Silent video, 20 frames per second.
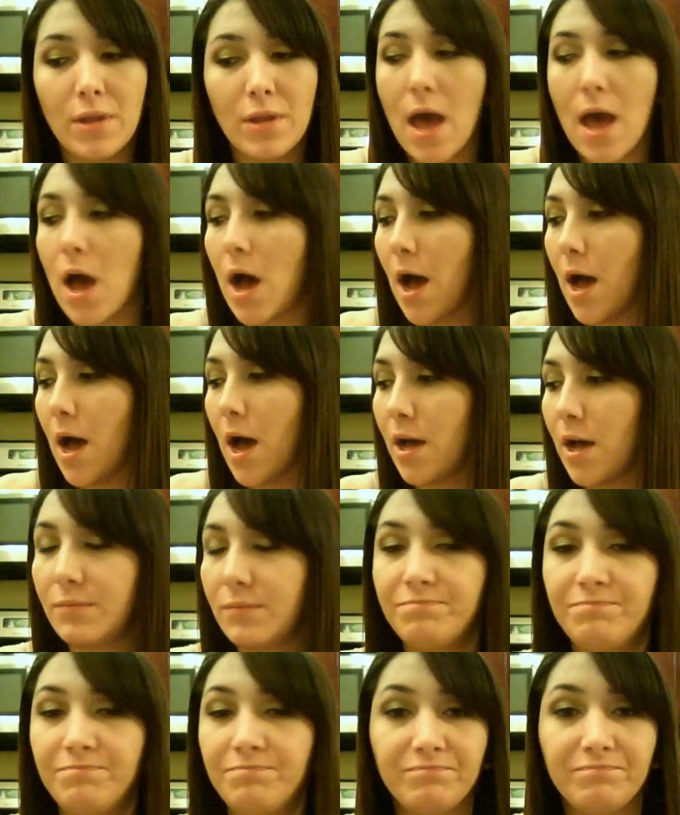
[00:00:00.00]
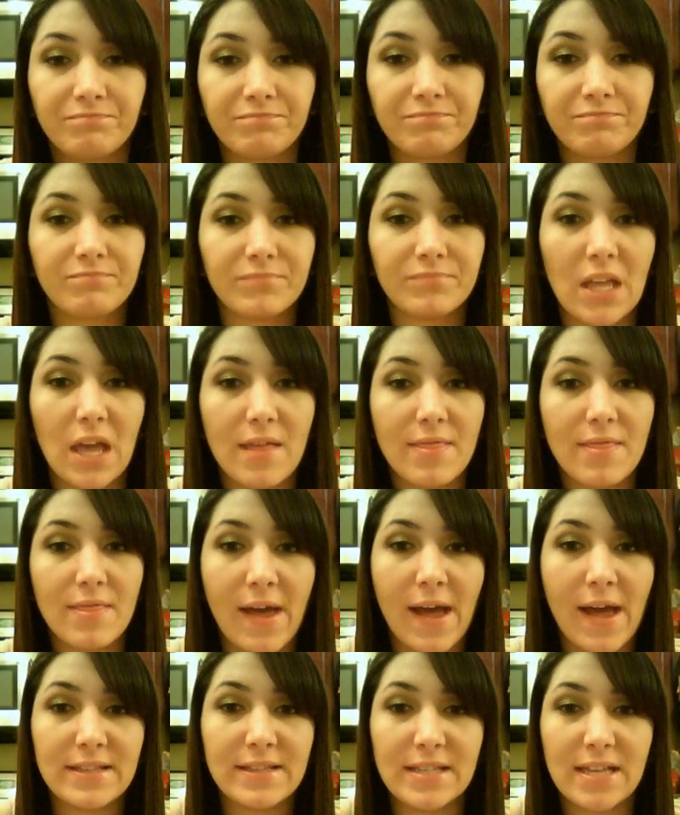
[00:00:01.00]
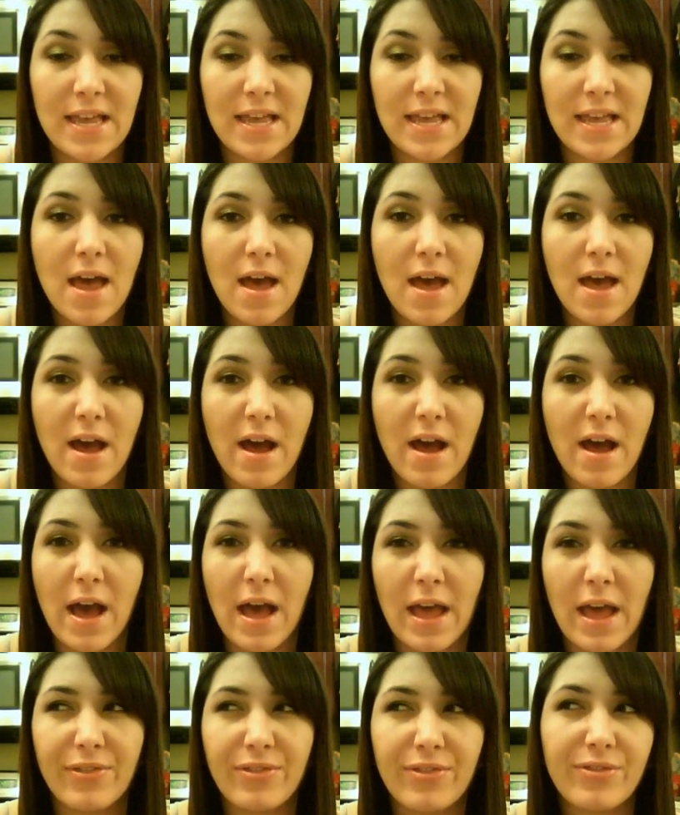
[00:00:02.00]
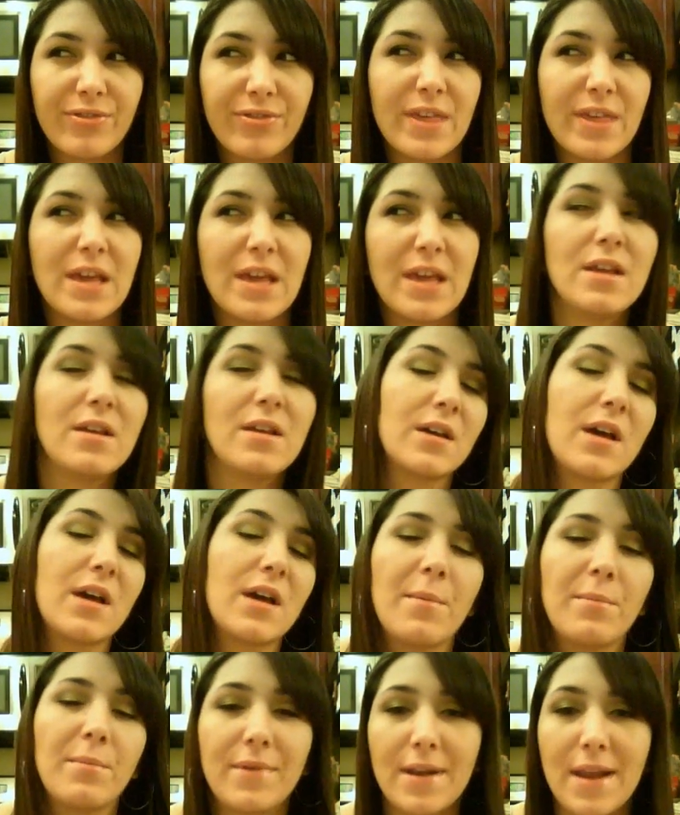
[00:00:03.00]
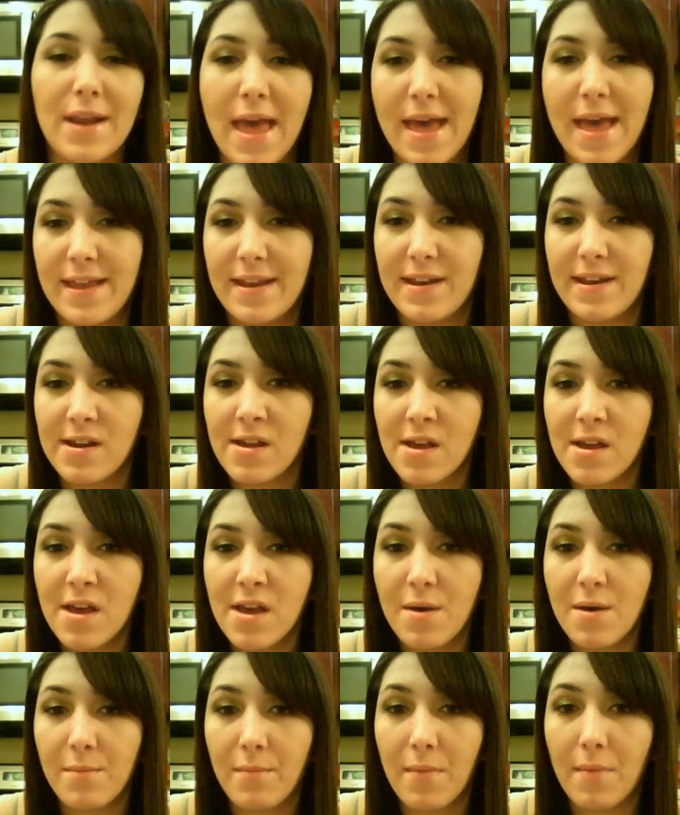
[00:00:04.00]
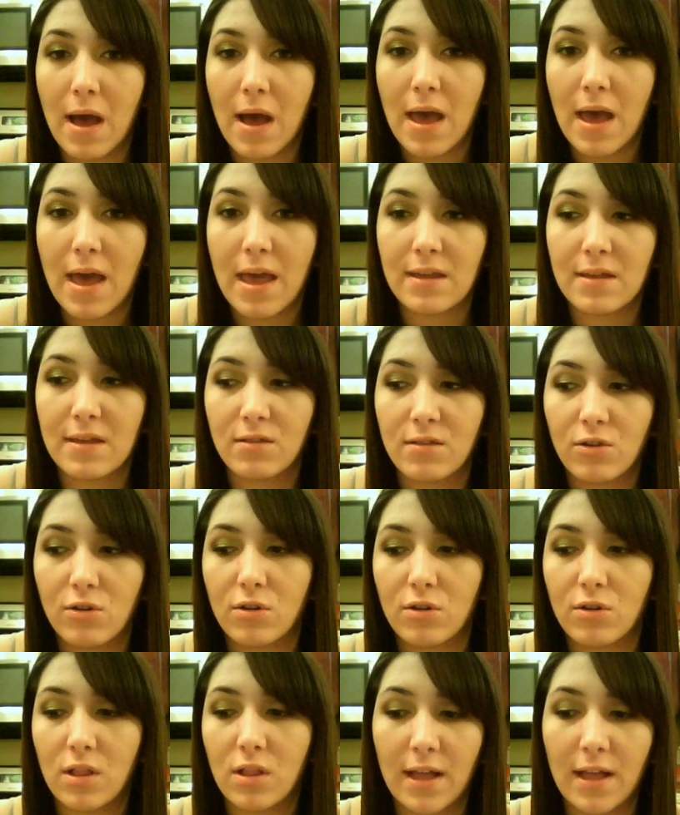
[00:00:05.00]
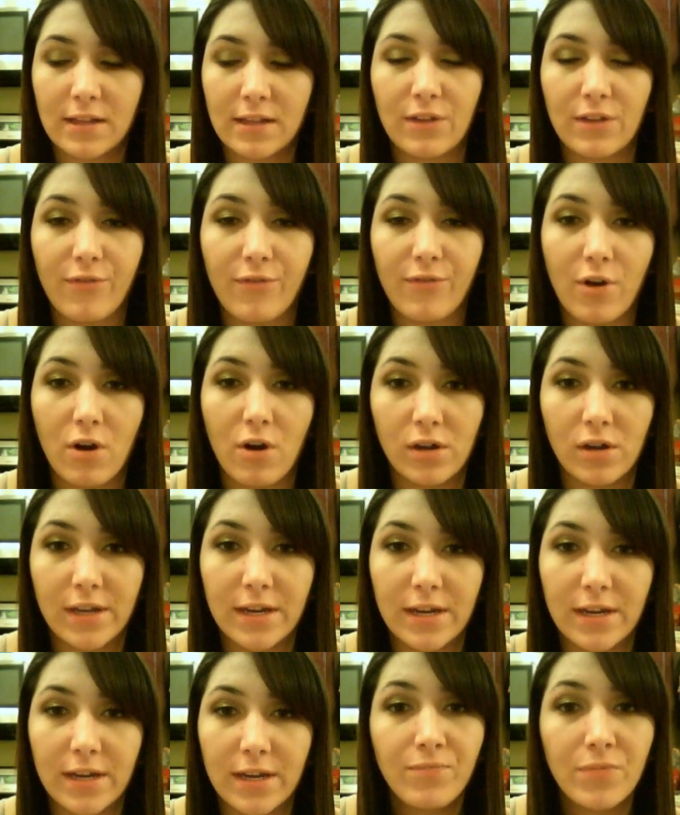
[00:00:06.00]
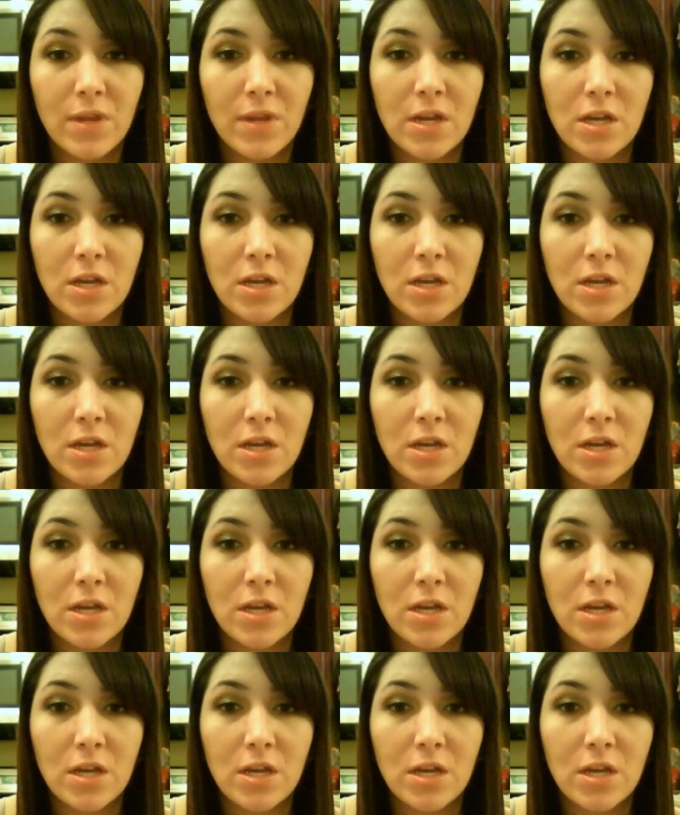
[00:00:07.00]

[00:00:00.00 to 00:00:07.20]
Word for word: yeah, um, that's it. I think I'm going to end my little collective haul here.